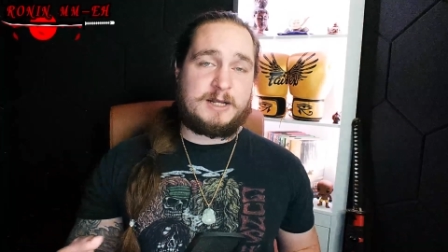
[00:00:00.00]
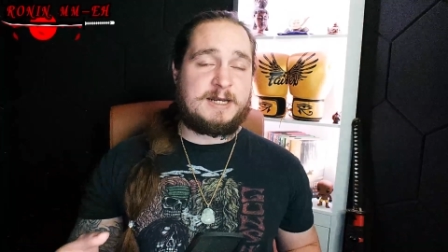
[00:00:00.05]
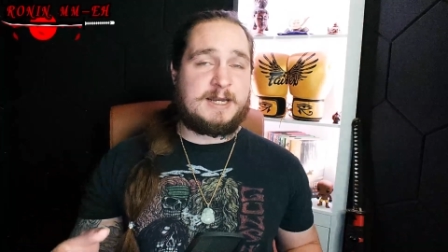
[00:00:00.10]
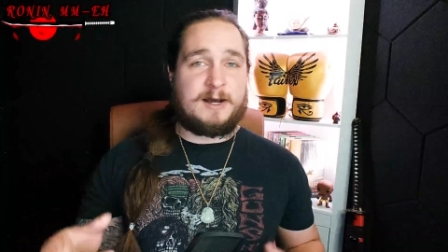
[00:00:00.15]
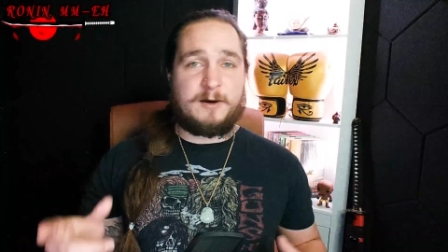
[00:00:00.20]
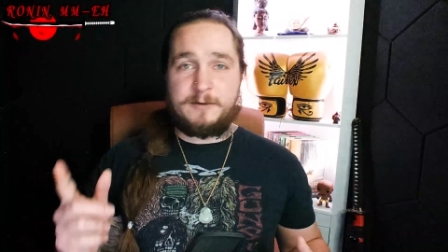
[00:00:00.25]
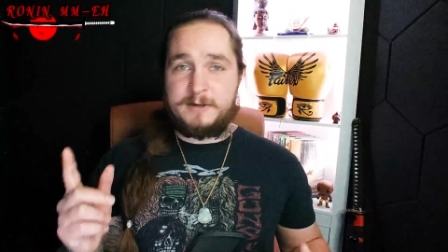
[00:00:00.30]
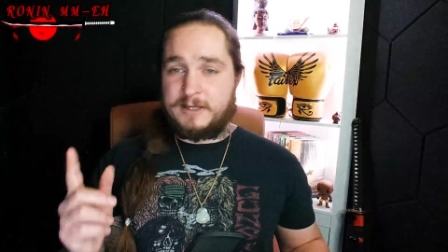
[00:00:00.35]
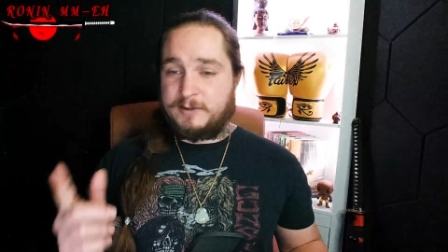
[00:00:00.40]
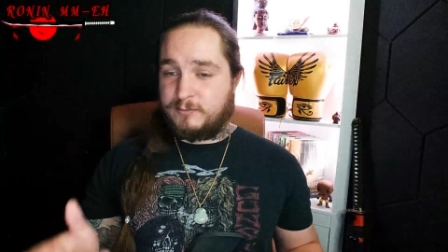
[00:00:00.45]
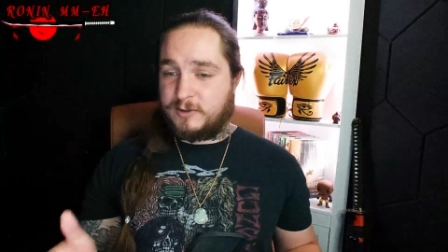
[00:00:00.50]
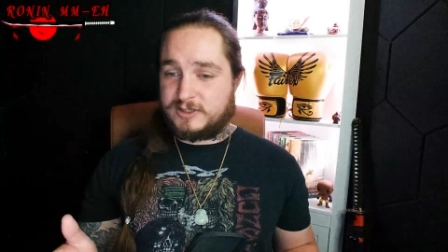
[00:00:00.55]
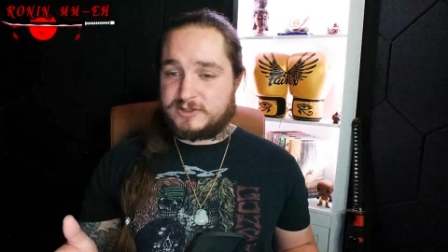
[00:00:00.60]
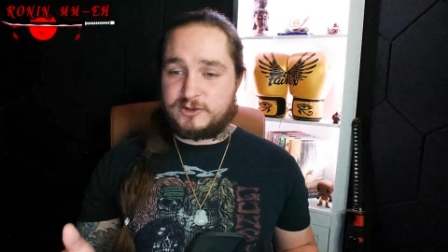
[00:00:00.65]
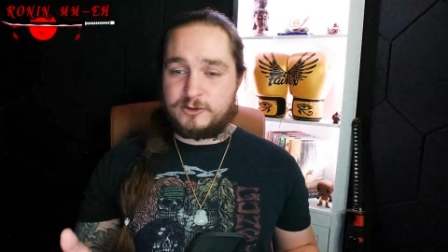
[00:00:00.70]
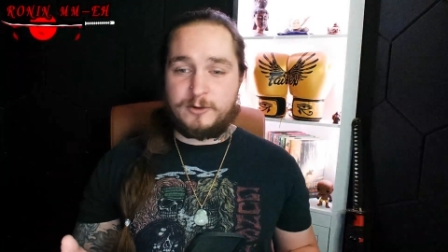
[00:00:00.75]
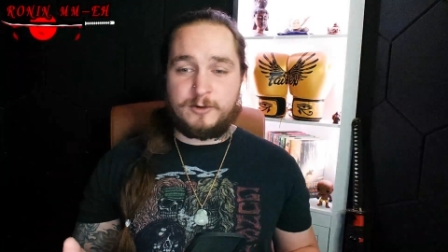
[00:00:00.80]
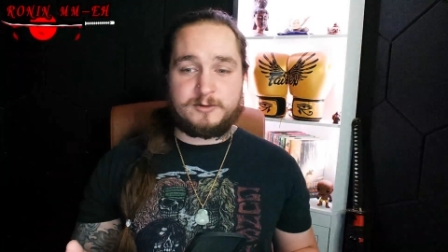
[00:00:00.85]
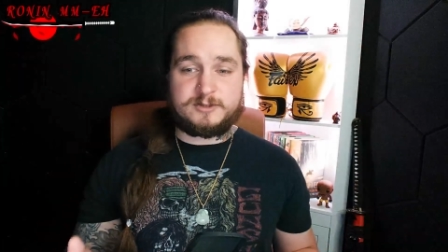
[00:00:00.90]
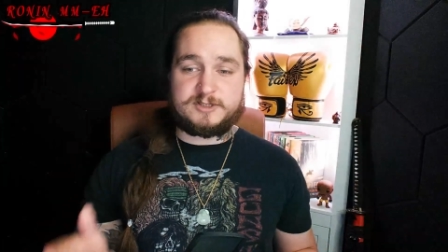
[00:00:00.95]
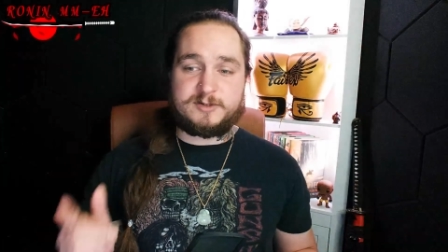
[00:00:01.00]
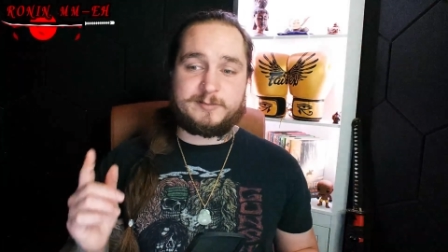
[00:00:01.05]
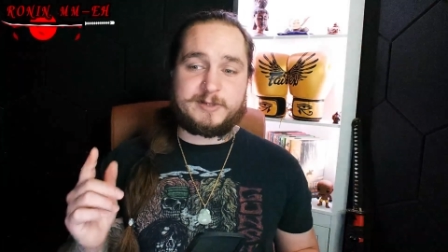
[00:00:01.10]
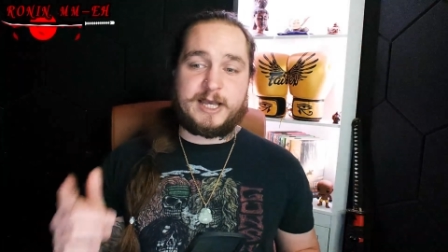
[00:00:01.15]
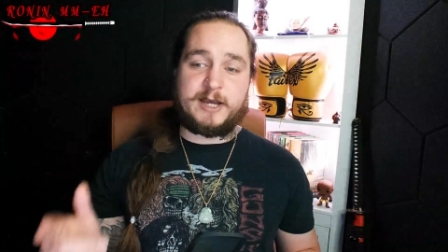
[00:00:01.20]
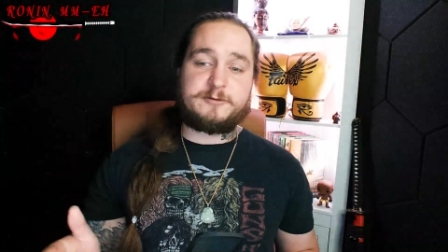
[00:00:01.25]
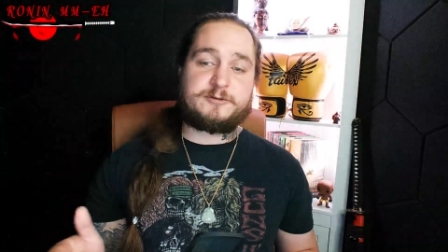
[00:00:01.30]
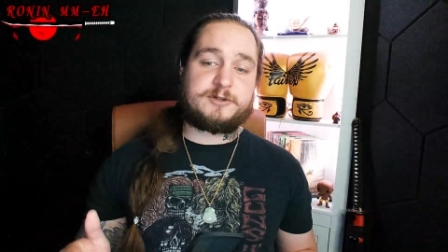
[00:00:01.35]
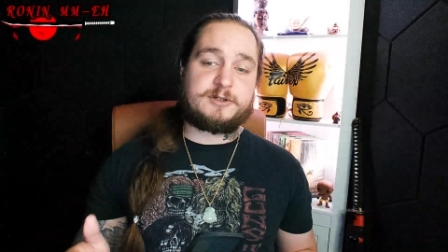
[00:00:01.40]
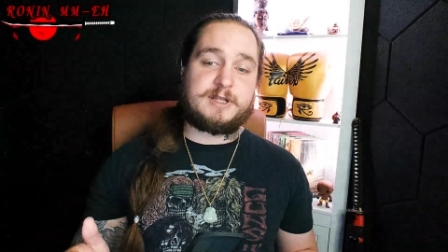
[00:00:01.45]
Now, he was throwing some
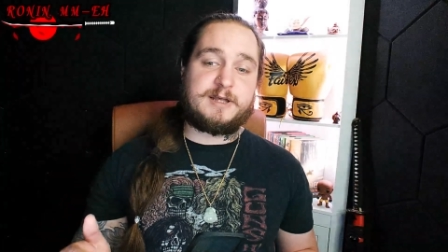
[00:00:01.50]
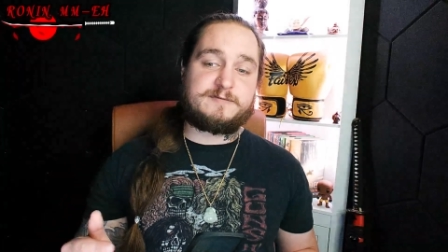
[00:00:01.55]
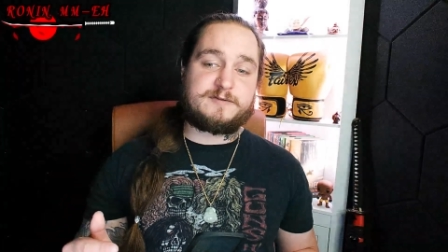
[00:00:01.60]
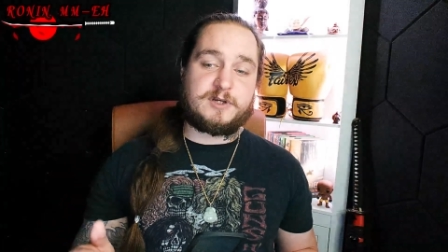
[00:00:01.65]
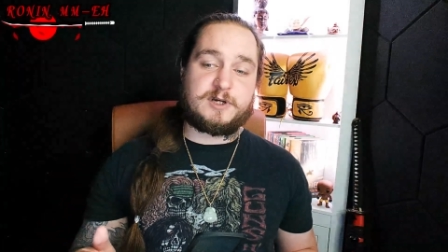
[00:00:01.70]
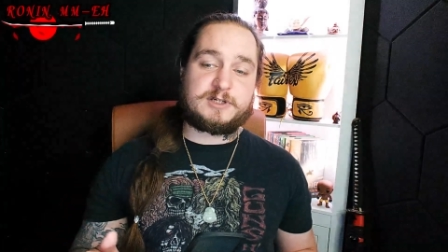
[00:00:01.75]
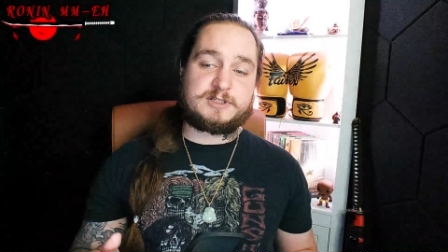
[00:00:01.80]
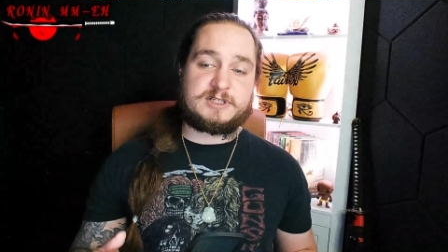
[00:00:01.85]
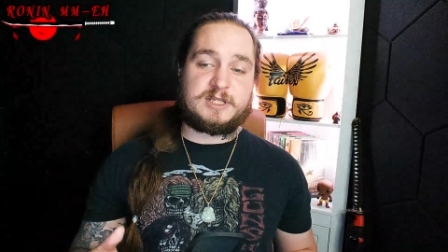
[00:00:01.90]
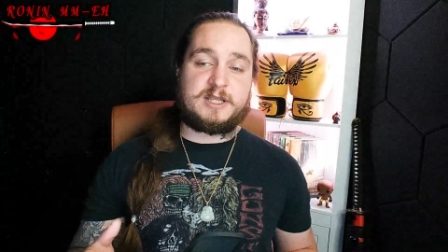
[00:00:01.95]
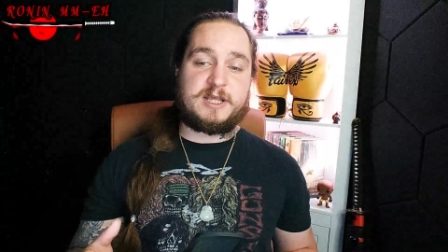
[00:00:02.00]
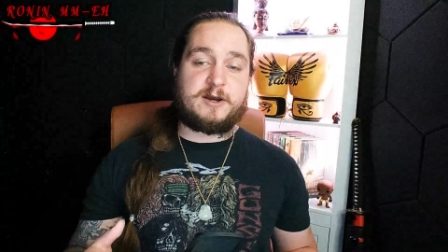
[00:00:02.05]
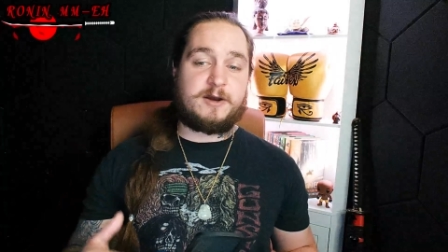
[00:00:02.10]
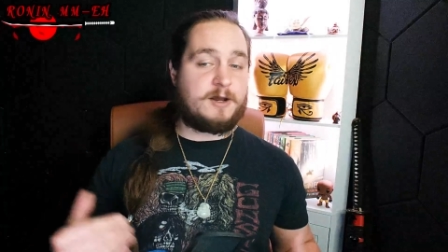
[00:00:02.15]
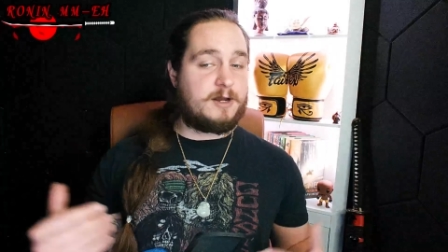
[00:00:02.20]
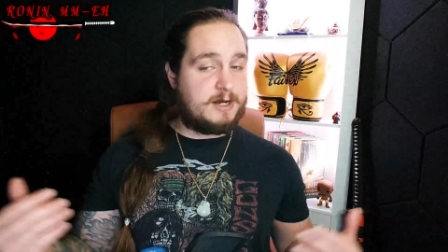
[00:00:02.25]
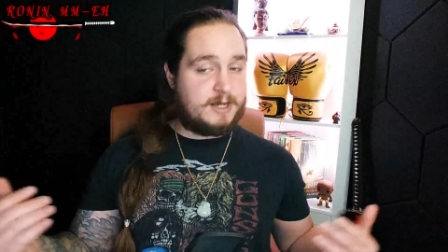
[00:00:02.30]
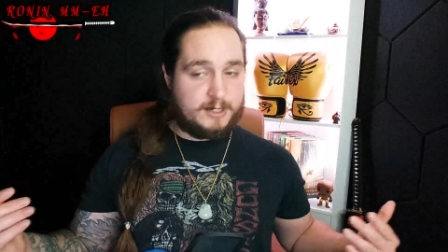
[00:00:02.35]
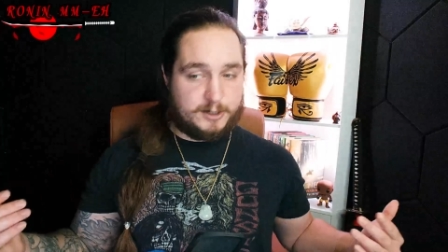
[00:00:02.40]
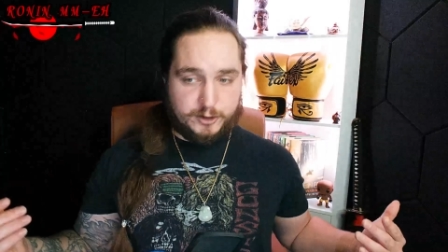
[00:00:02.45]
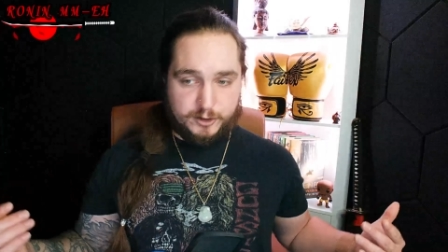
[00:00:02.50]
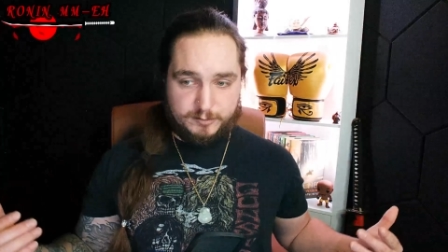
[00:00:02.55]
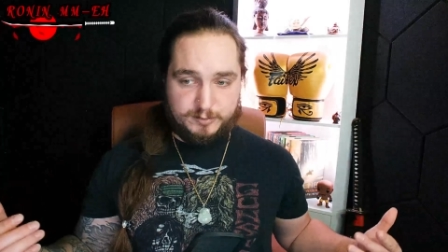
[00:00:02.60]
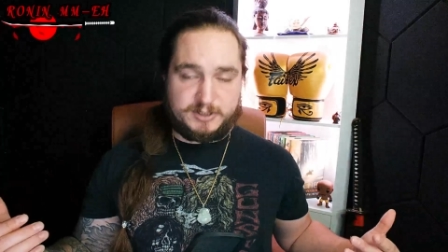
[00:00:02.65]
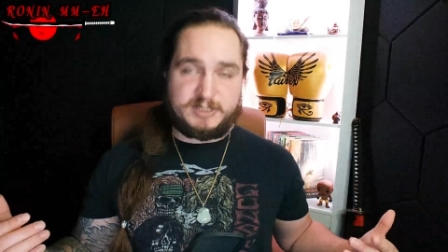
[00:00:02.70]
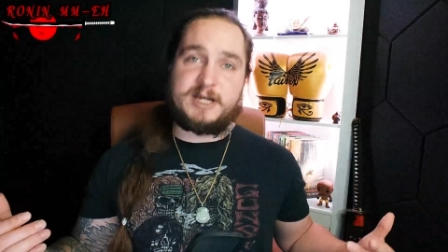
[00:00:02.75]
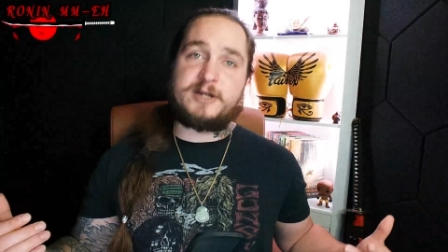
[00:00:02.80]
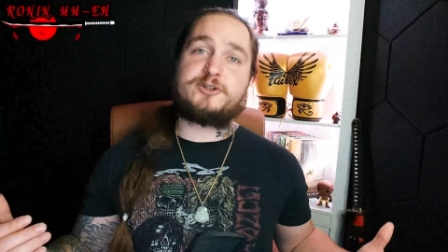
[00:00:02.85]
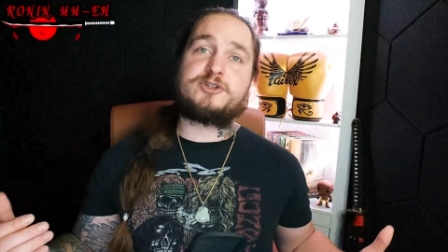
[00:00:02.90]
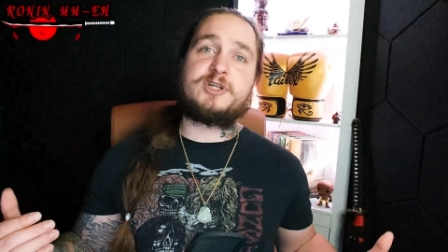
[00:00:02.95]
counter left hooks in there, and I could
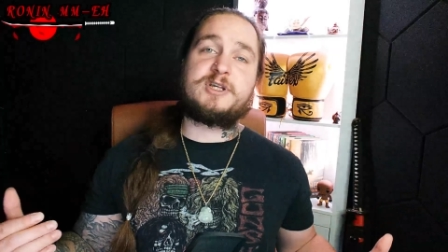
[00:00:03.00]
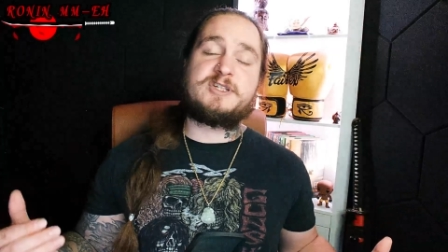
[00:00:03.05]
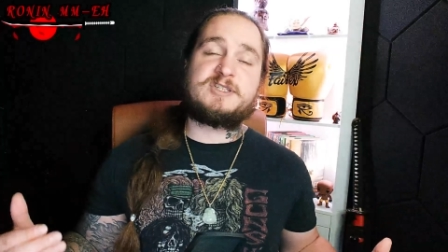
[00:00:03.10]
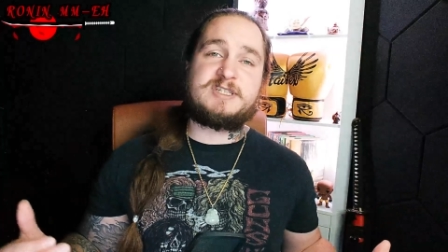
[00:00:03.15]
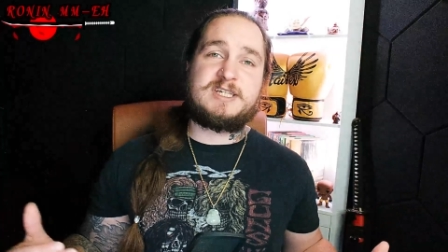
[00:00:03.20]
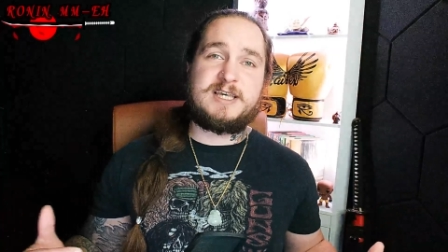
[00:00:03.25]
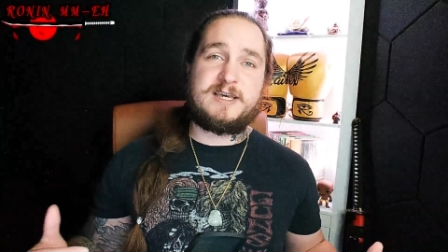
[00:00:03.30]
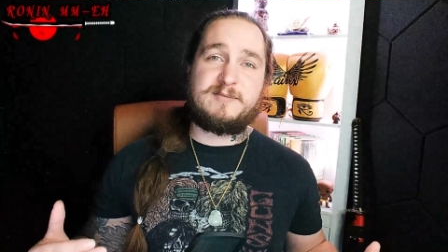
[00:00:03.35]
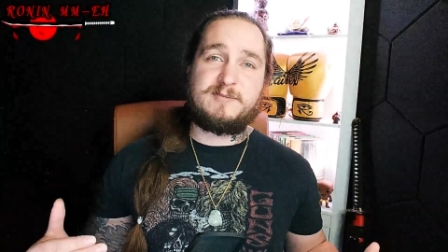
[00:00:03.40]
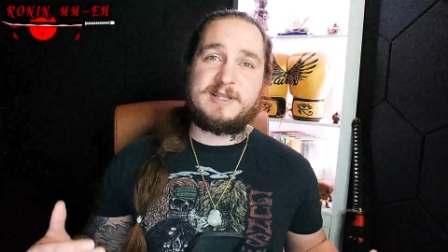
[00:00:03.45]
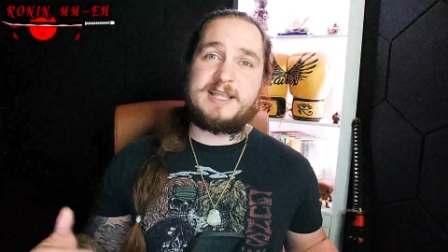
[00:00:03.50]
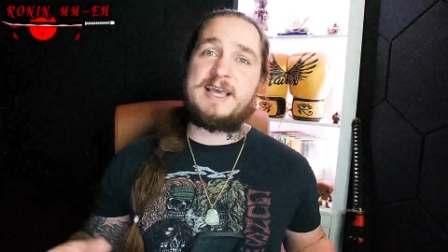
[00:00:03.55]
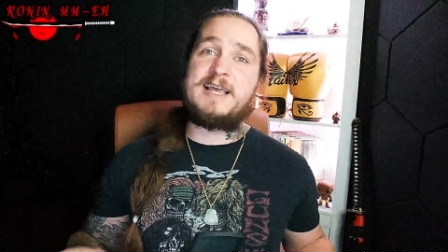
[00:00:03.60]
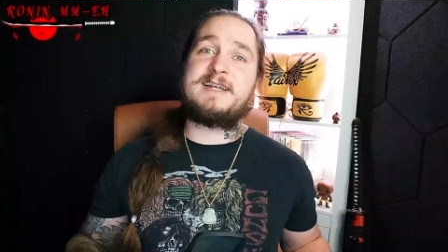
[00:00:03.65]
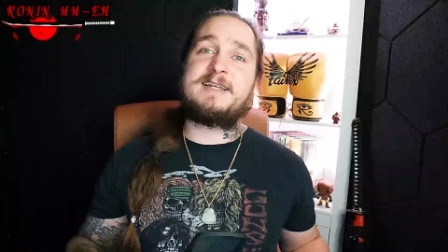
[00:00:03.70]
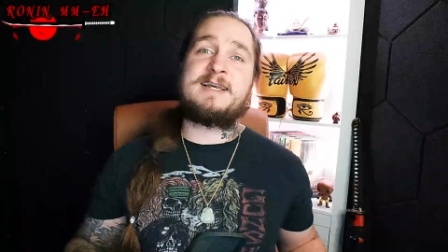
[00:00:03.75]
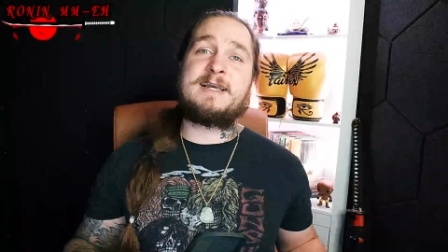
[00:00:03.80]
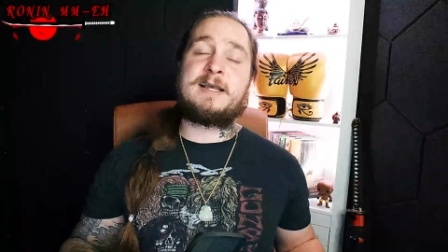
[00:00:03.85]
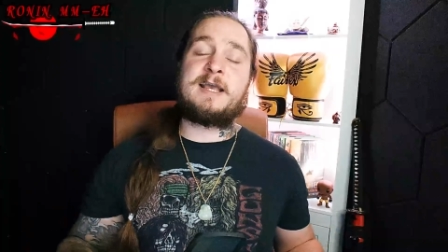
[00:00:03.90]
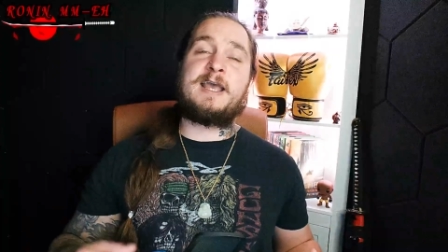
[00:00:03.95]
potentially see him landing,